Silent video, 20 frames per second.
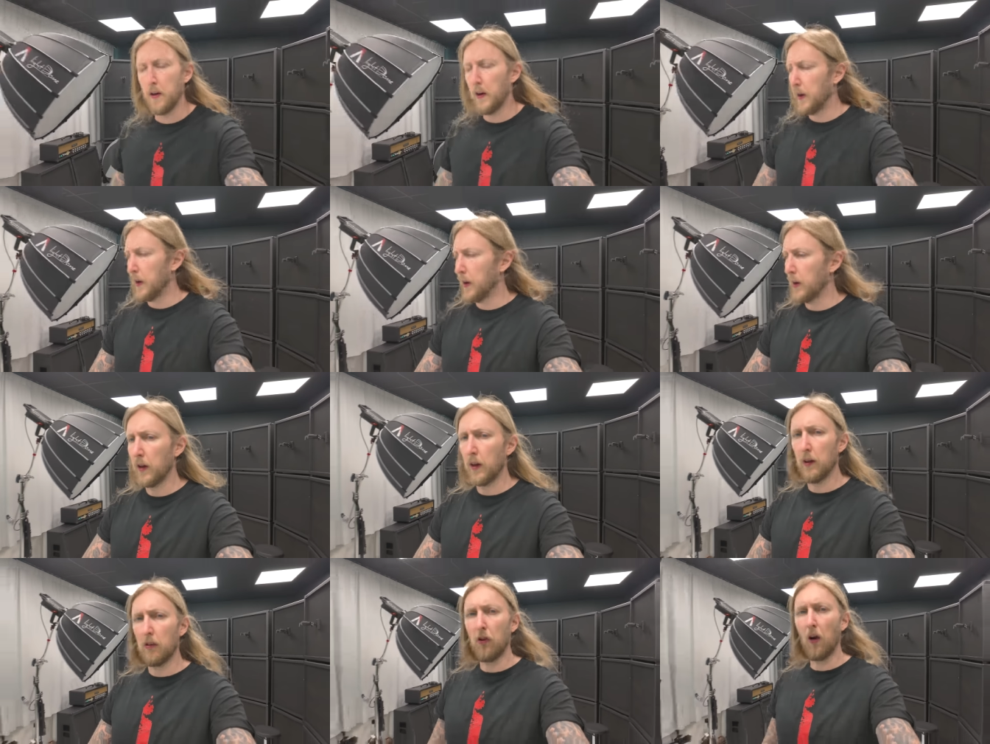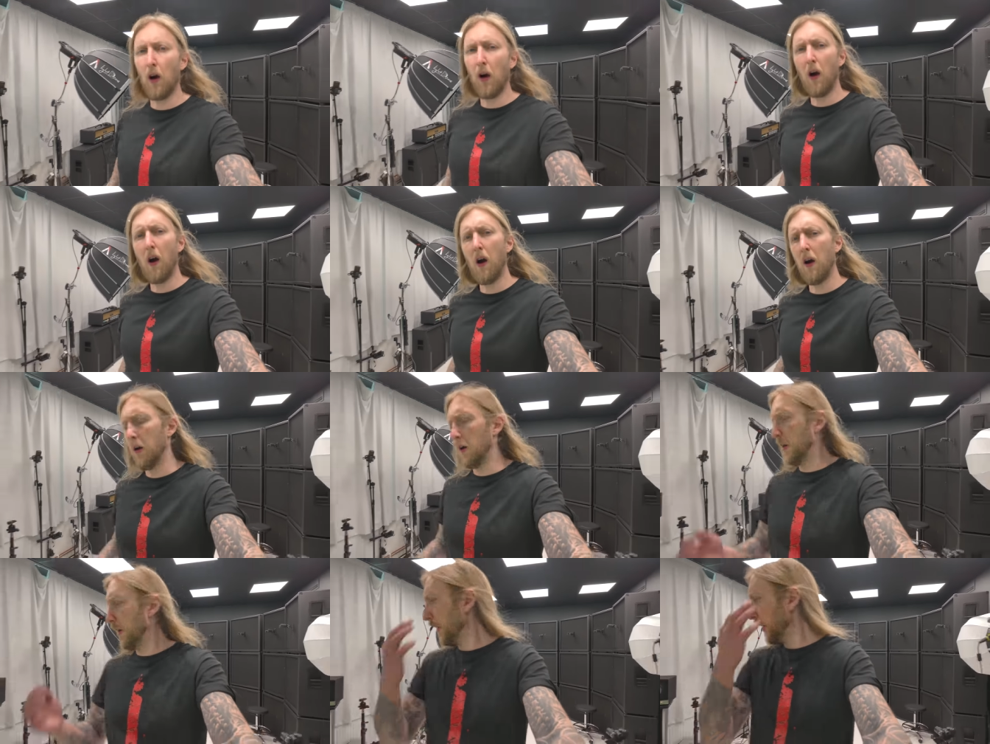I need a
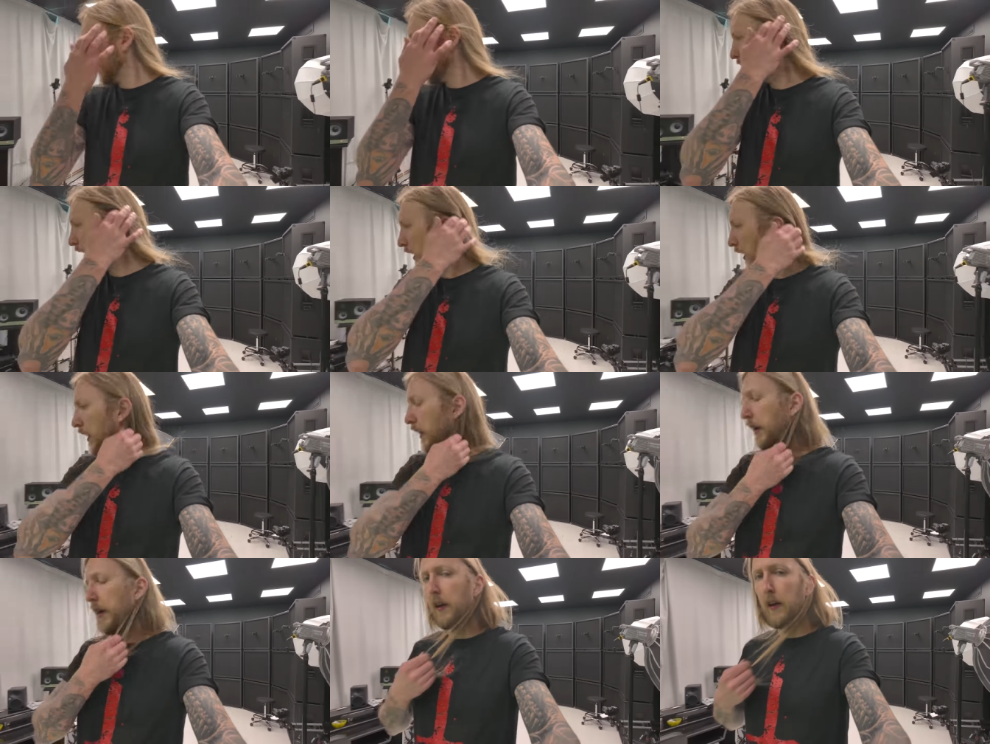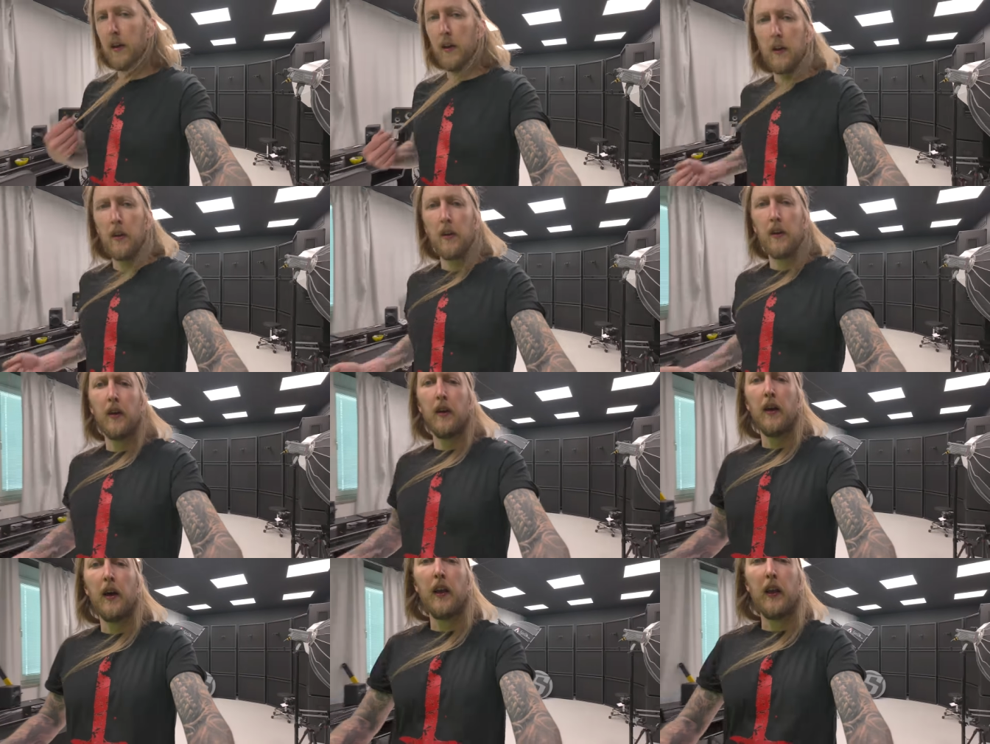guitar
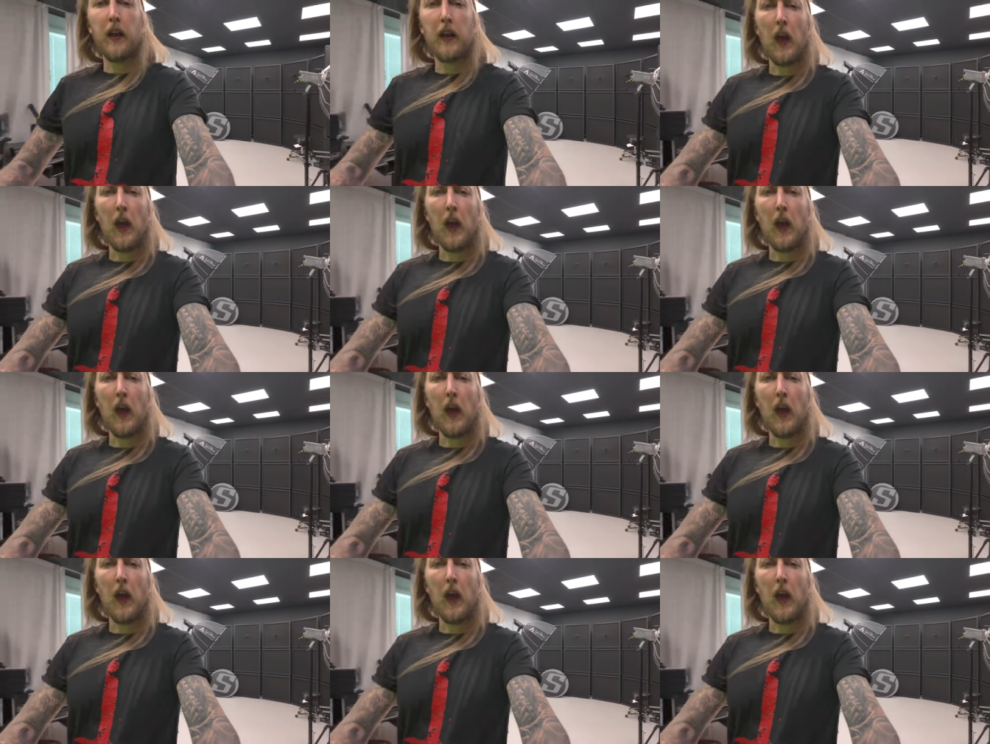and a